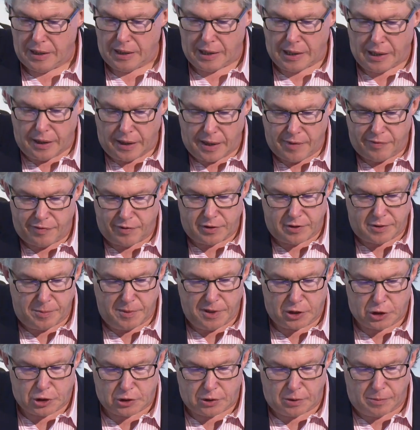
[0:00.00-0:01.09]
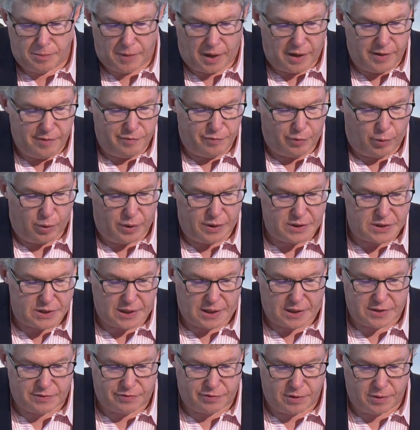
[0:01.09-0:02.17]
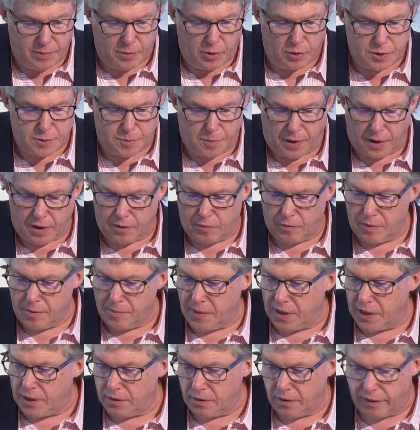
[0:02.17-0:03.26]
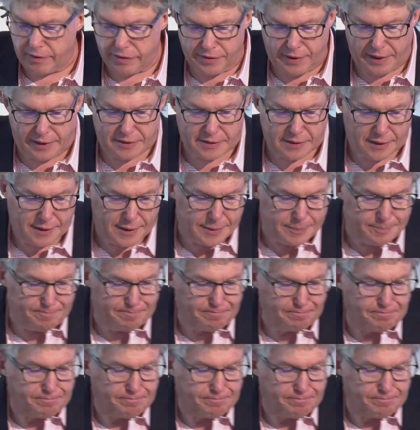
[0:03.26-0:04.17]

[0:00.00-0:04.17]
in an effort to make sure my voice has, for the most part, remained authentic.